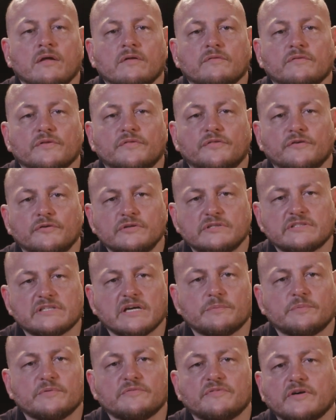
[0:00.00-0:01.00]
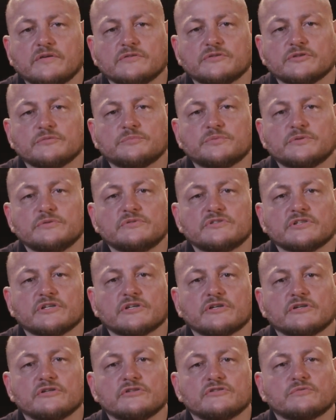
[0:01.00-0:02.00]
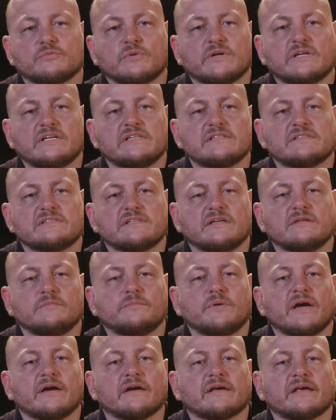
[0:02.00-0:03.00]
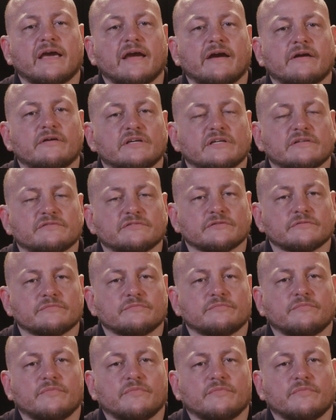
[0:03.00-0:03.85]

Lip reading: The third type of elder abuse occurs when it is done by a caregiver.